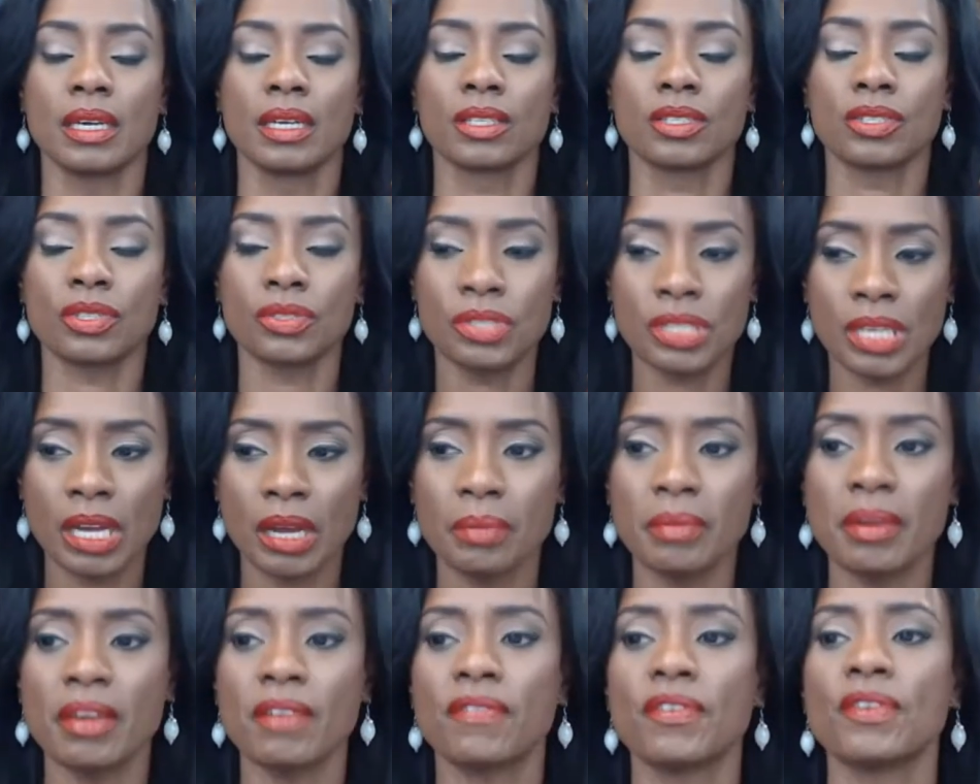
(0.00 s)
So tell
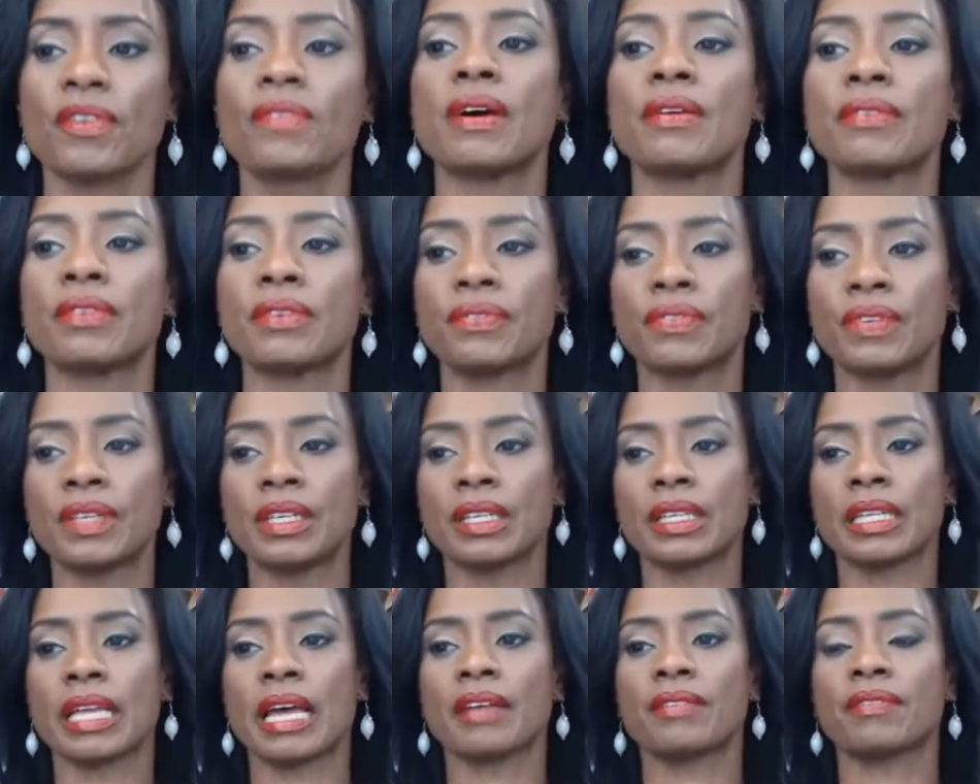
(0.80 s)
me if you've ever
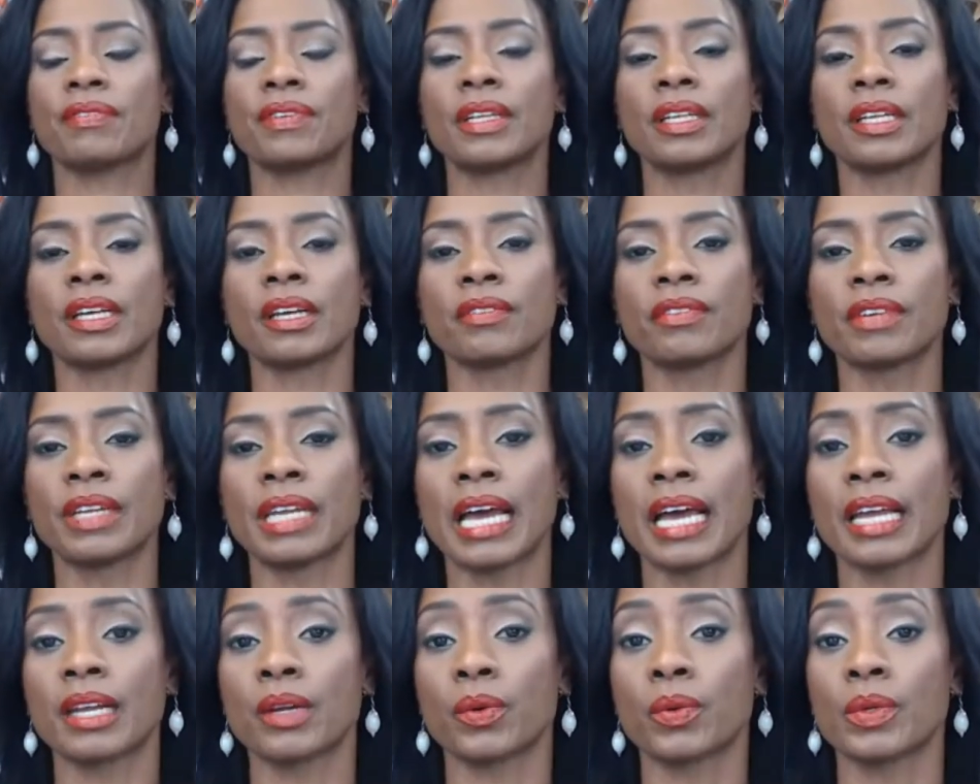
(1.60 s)
felt that feeling of
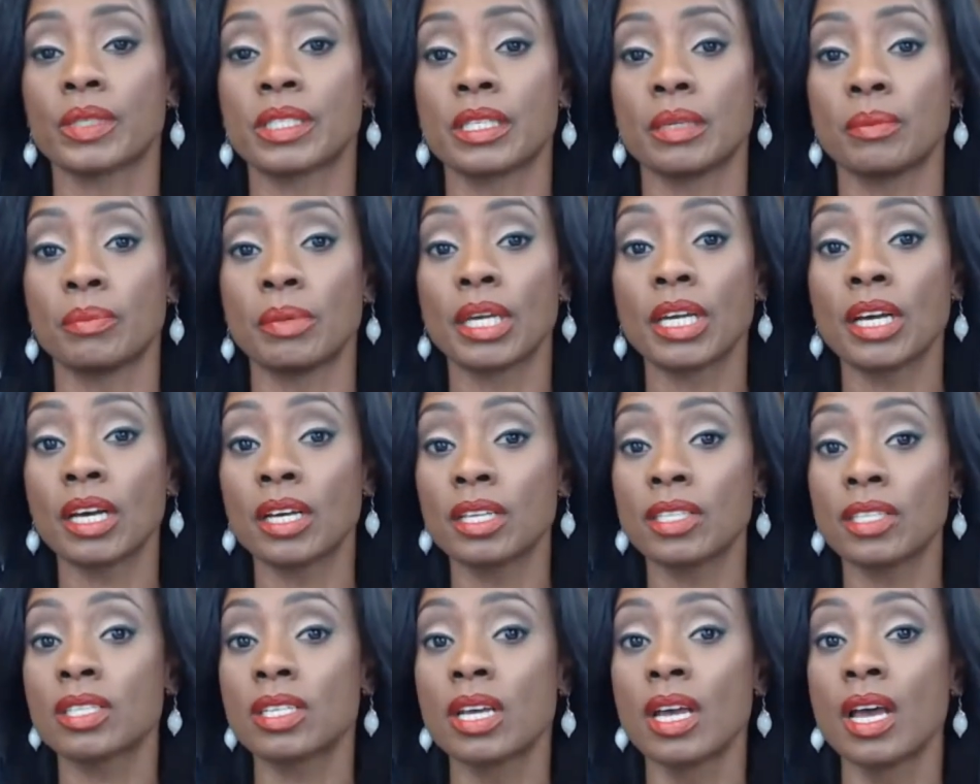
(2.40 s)
inadequacy,
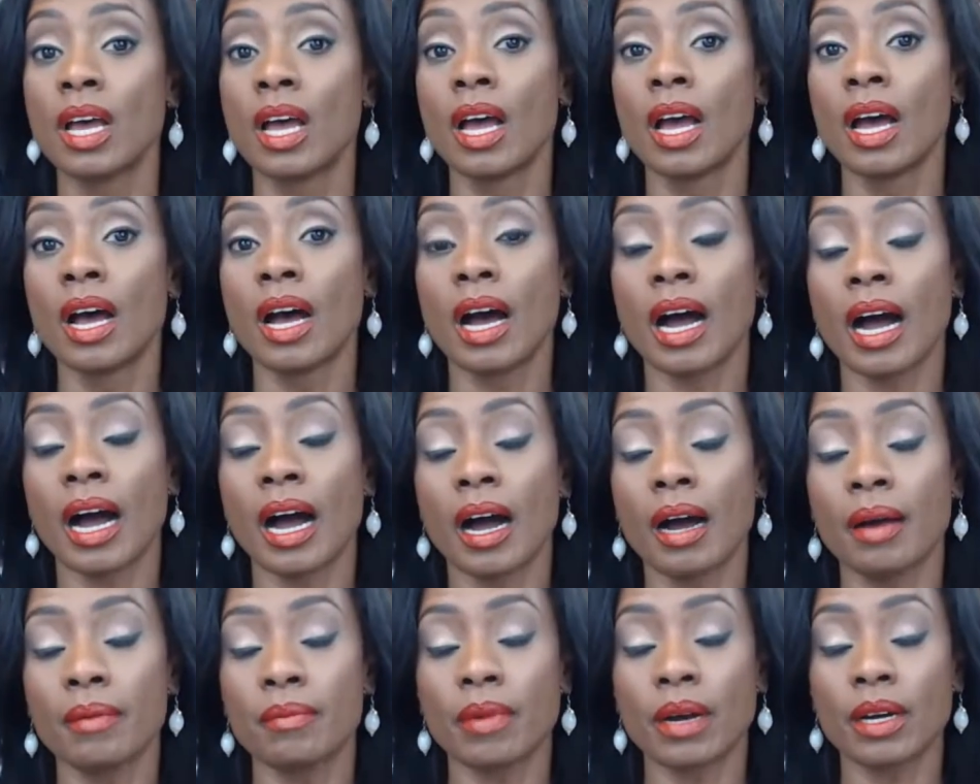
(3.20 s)
because
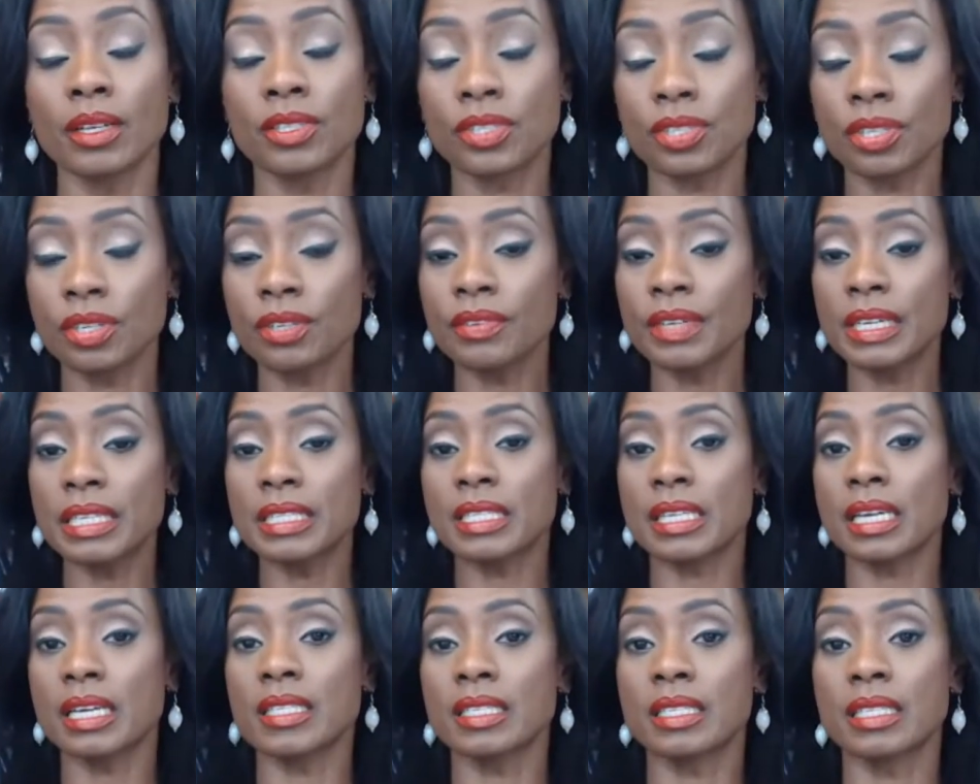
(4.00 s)
a survey
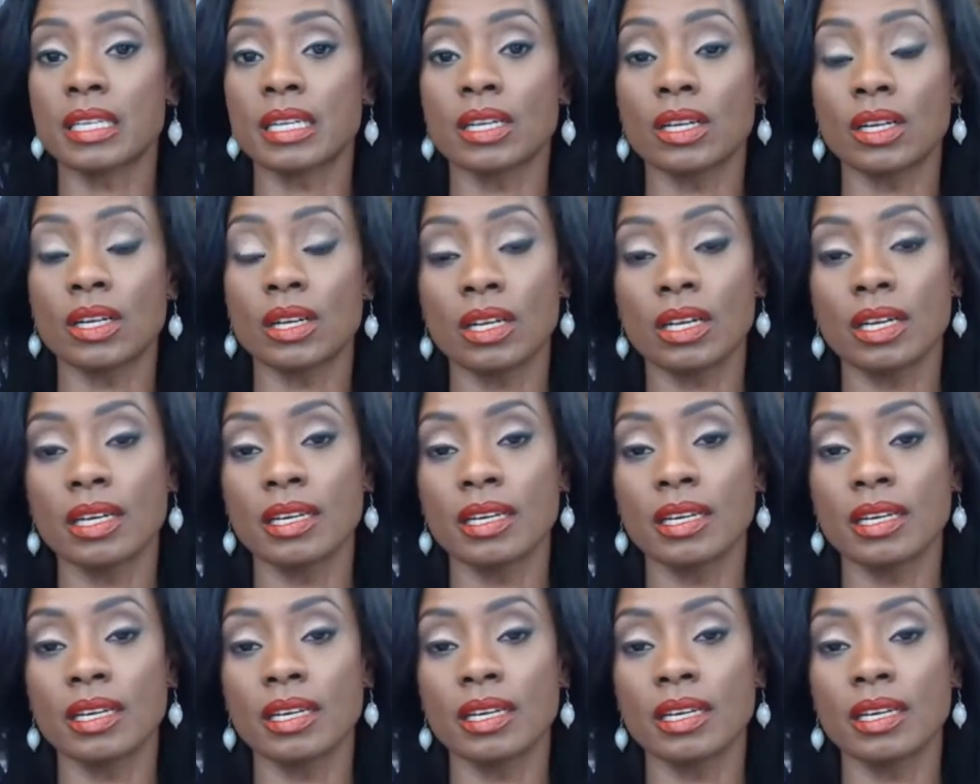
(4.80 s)
says that